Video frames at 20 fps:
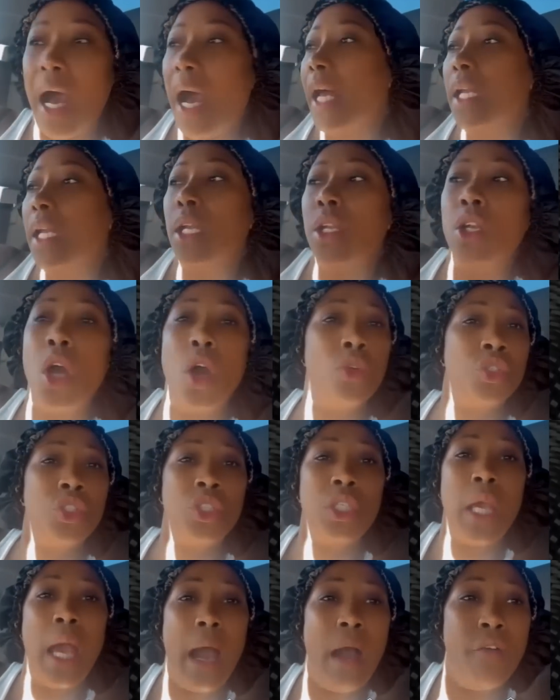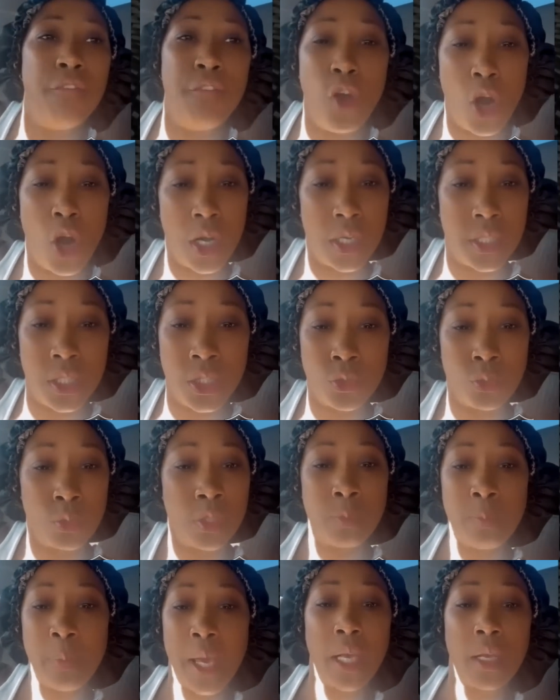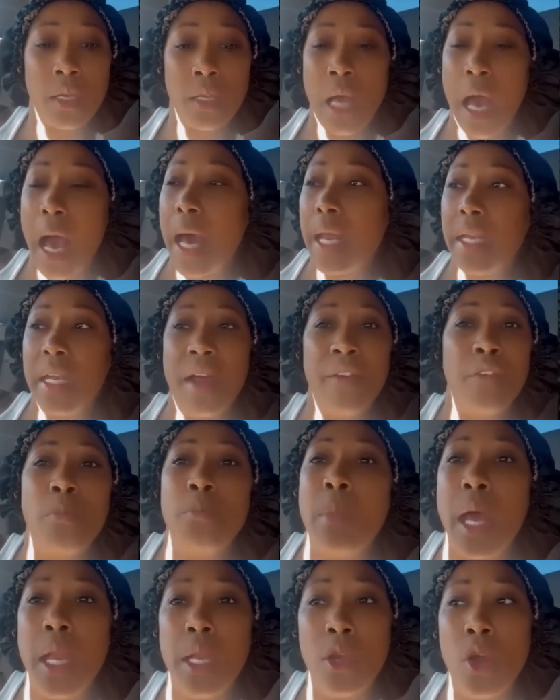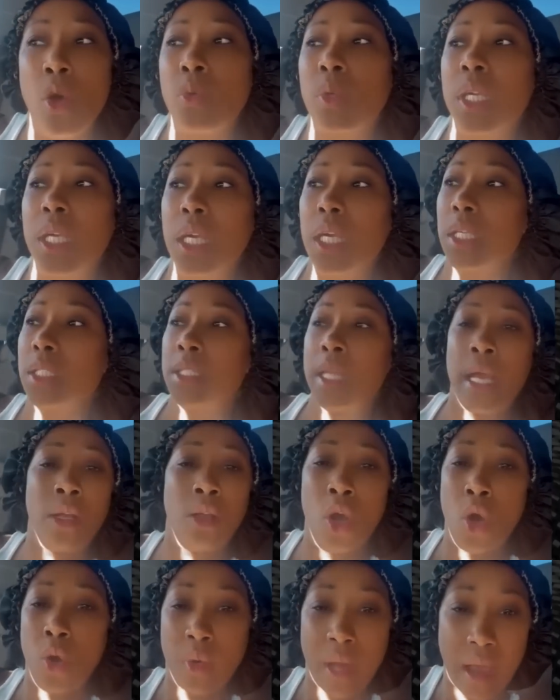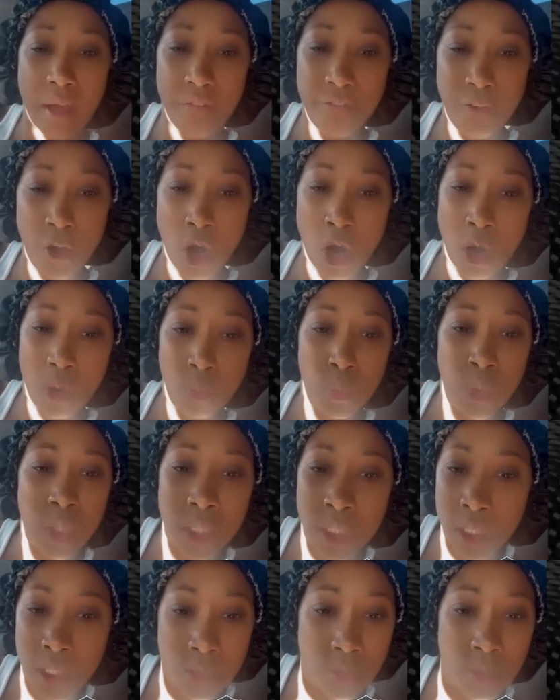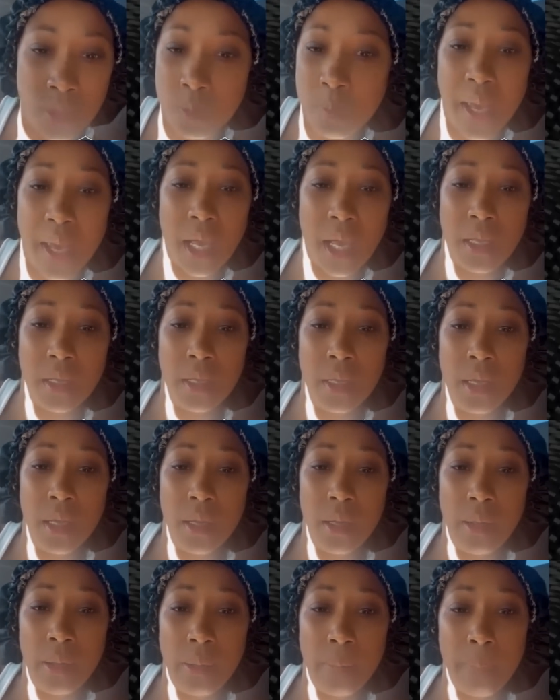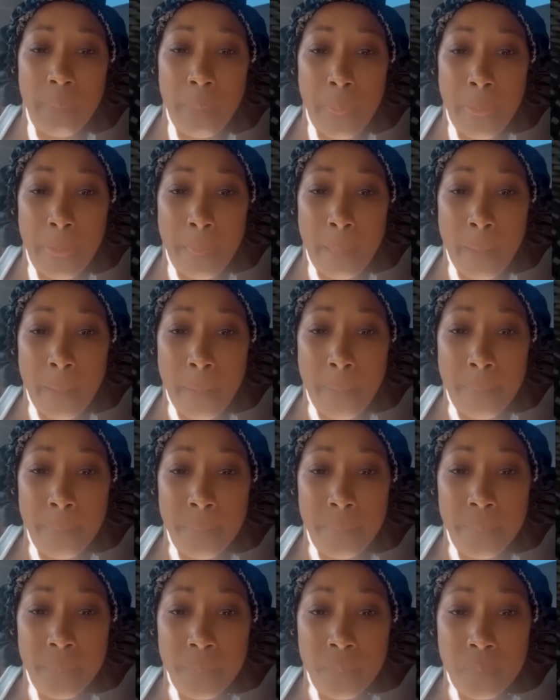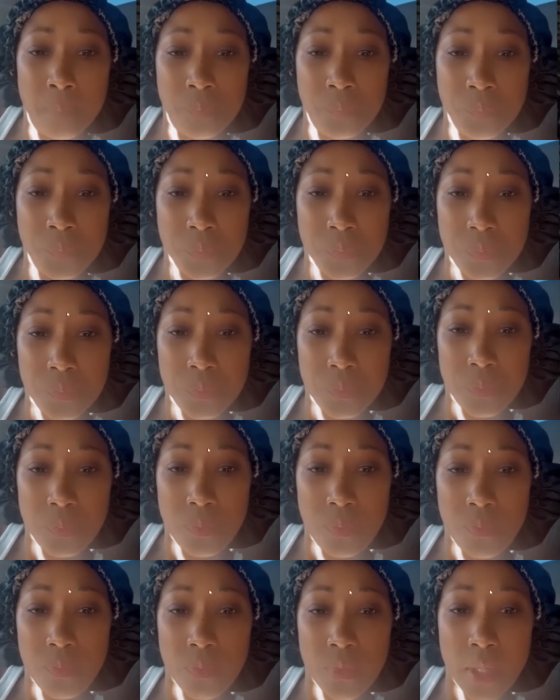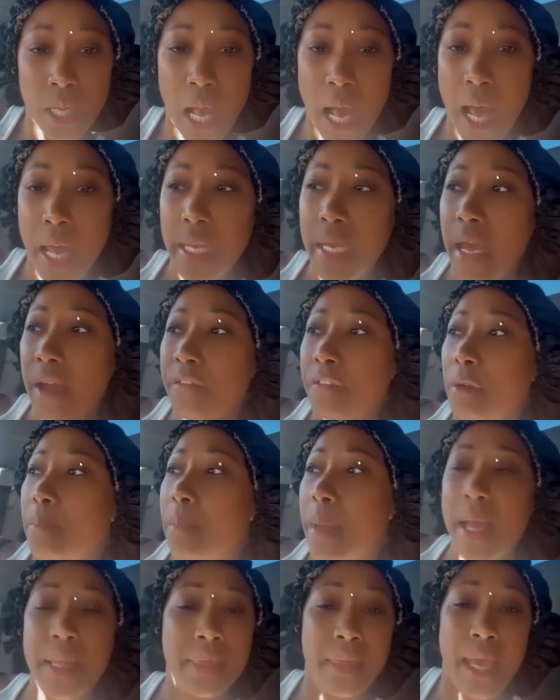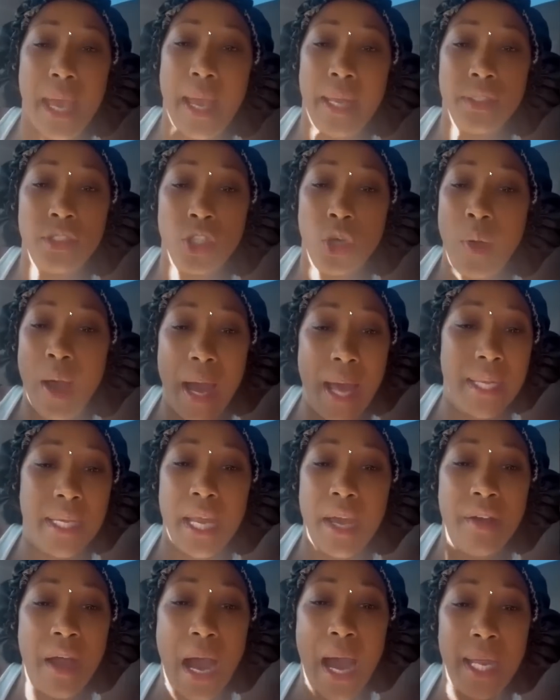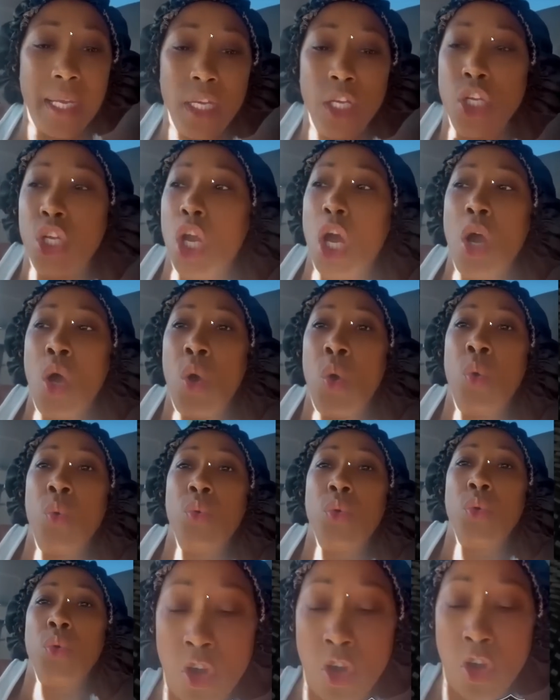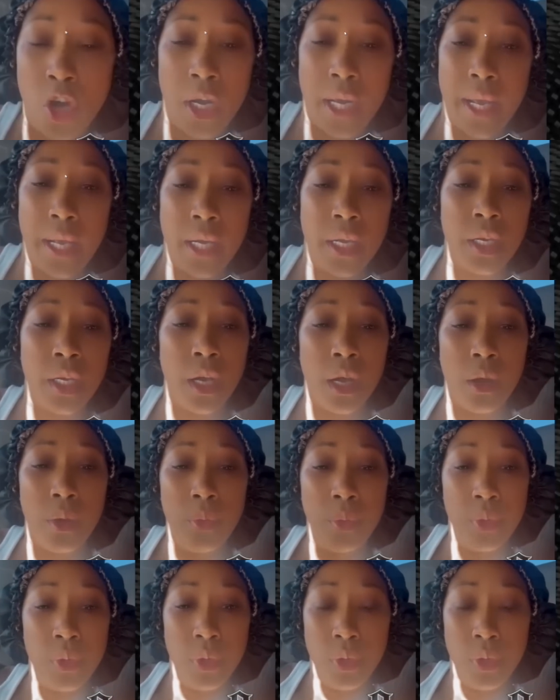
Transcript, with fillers: I didn't know she how far disrespect. I never met no kids that go that far with disrespect. Be sure to like, mm -hmm. comment, and subscribe. I never met that, so I never I didn't know far that could go.